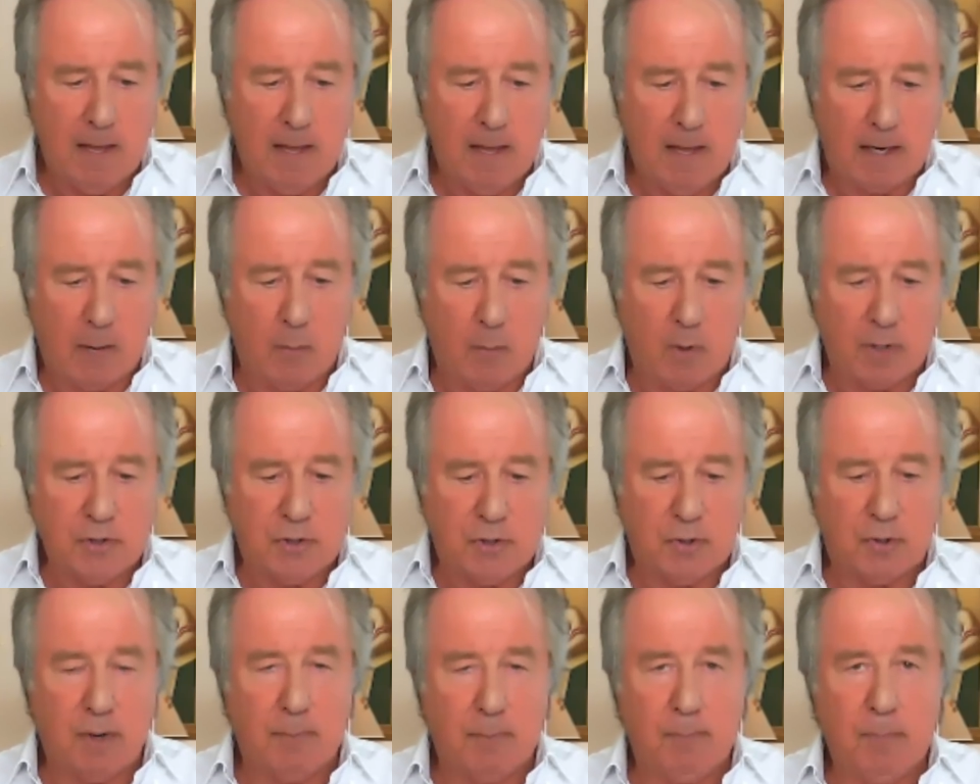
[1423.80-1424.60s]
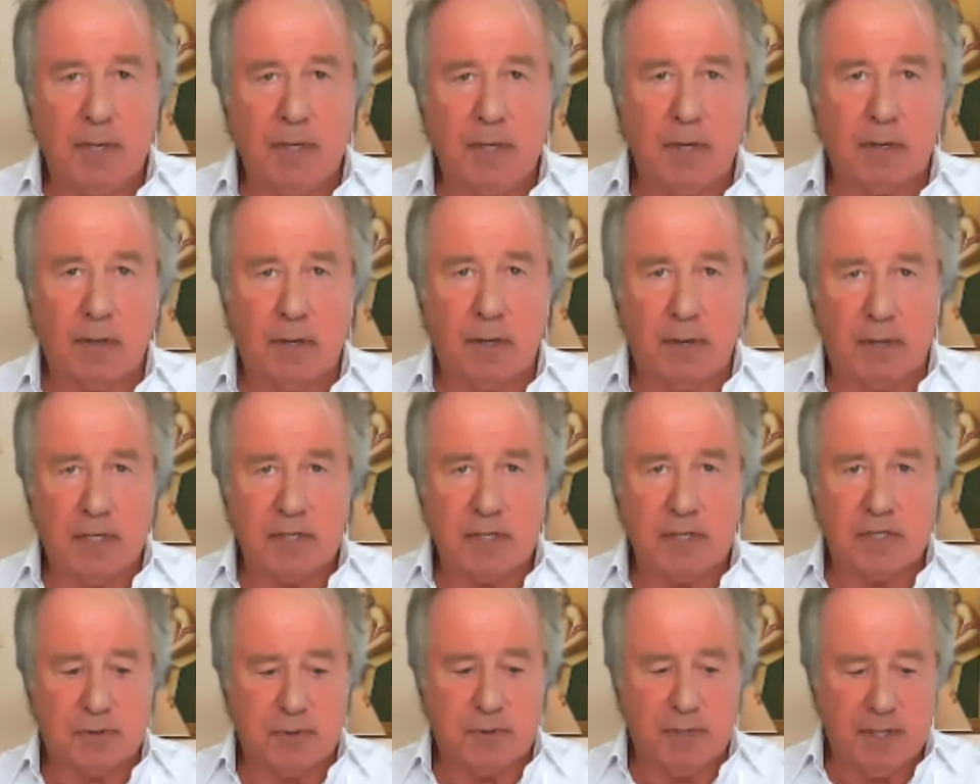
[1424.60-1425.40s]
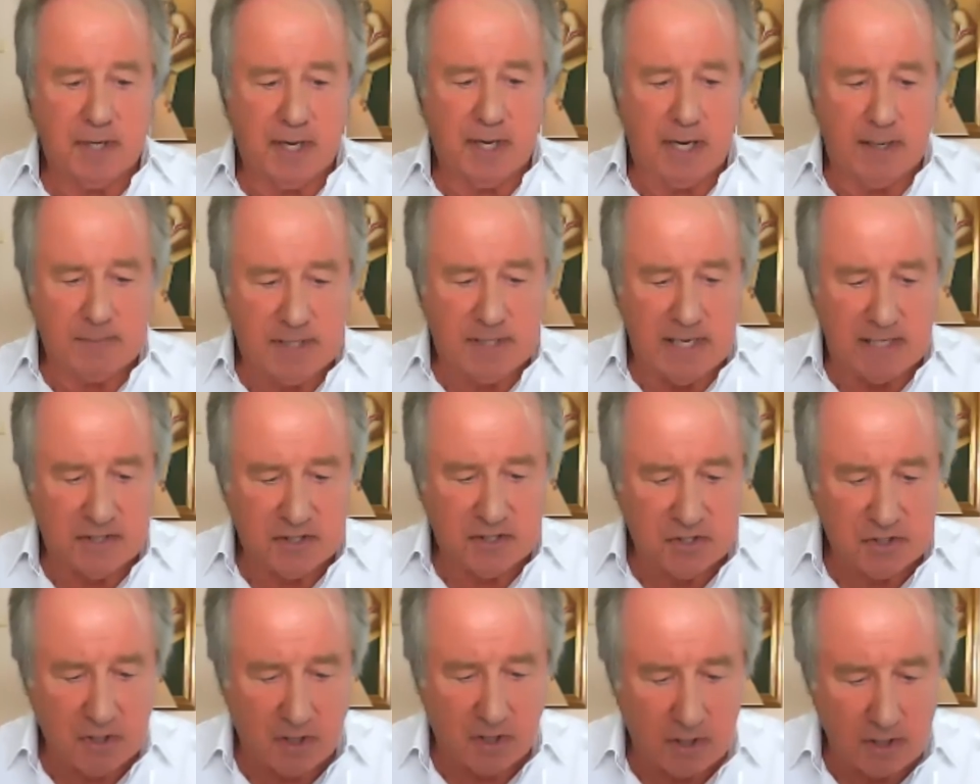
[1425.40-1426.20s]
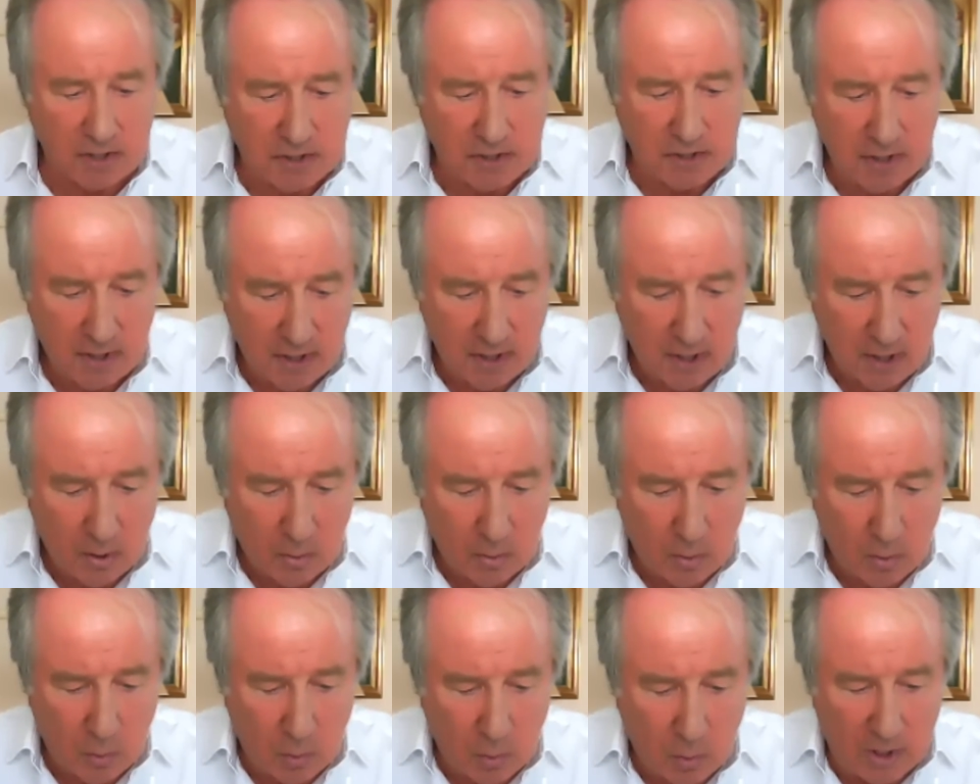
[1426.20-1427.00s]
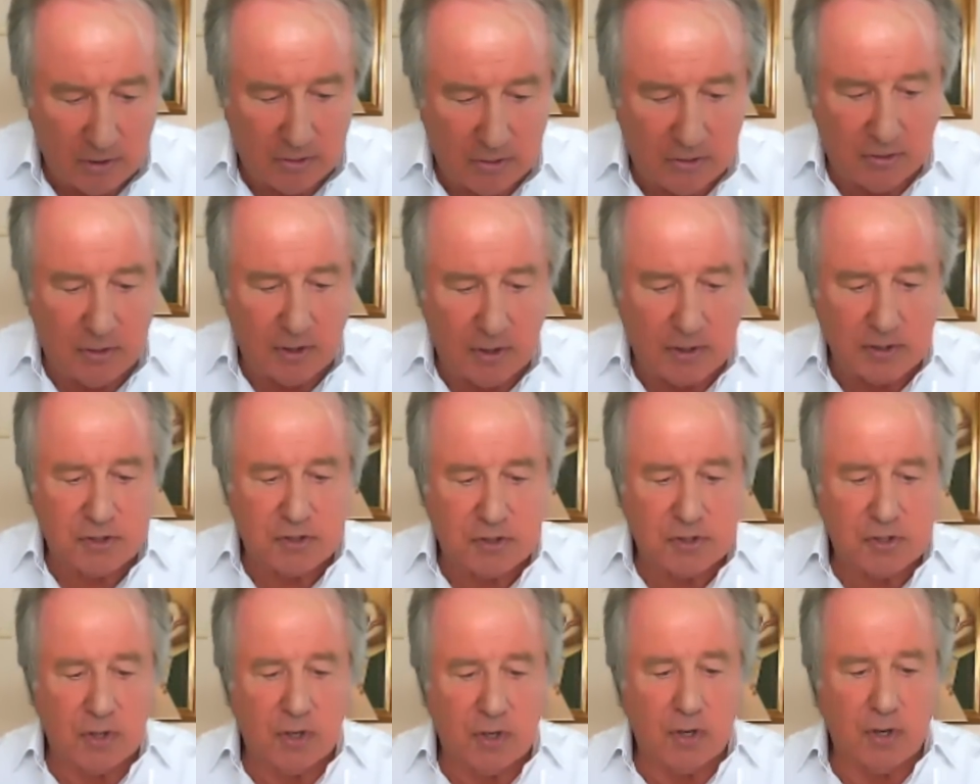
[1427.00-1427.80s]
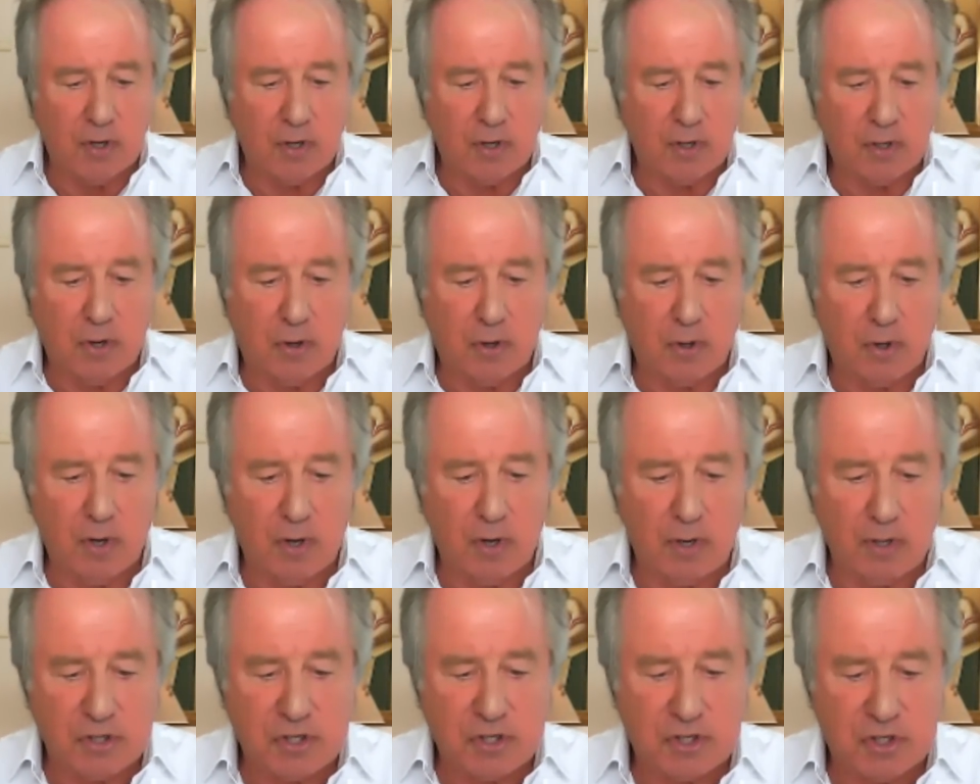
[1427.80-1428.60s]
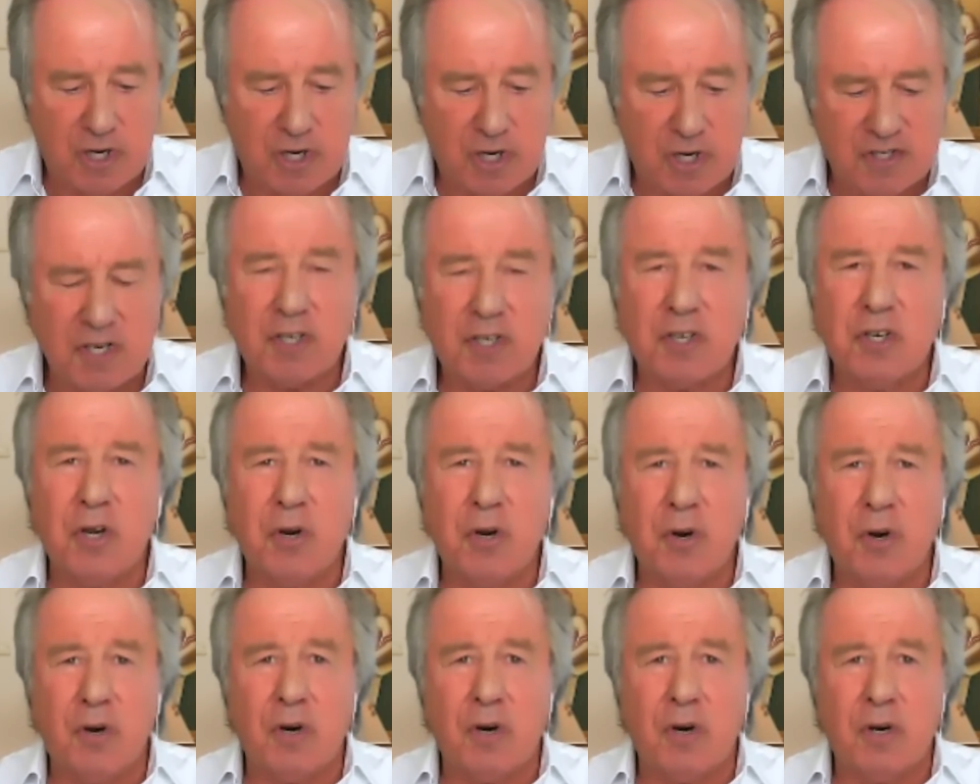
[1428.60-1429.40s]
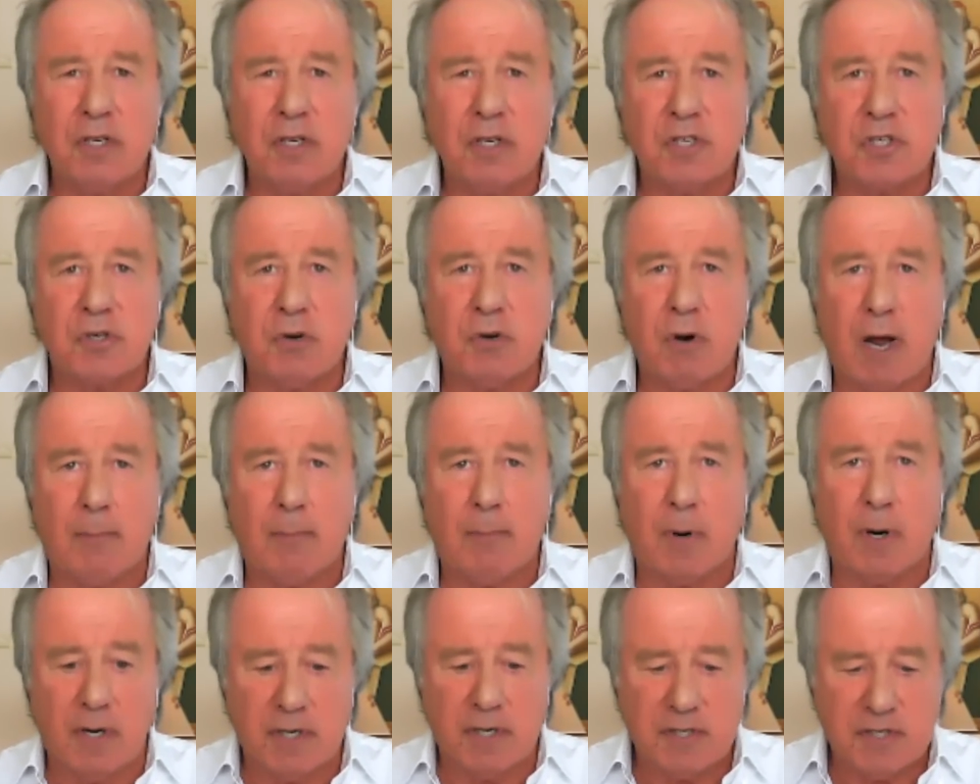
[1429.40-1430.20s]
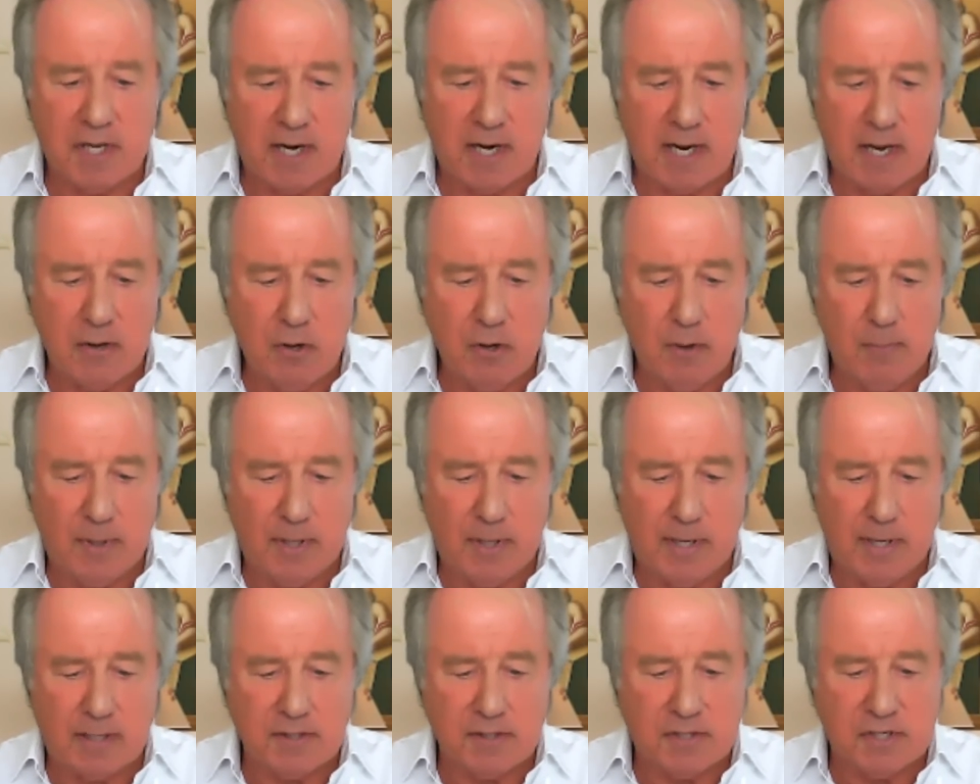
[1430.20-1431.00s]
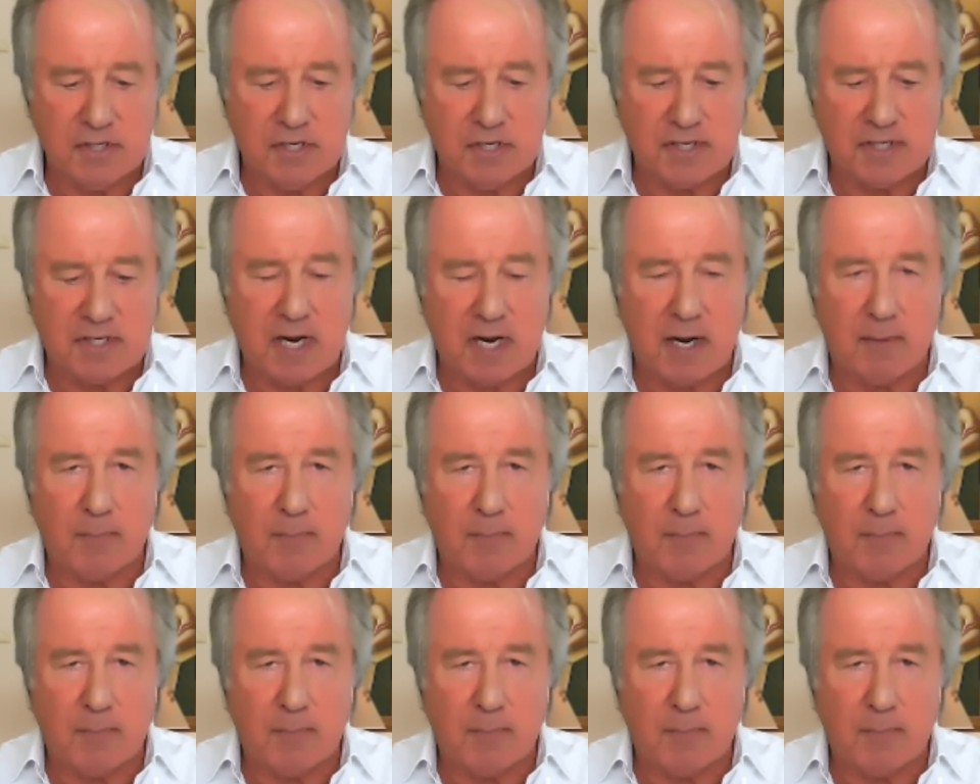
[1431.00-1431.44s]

And I want your opinion on these 3 names. Let's start with Sir Keir. Is it Keir Starmer? Is that how you pronounce it?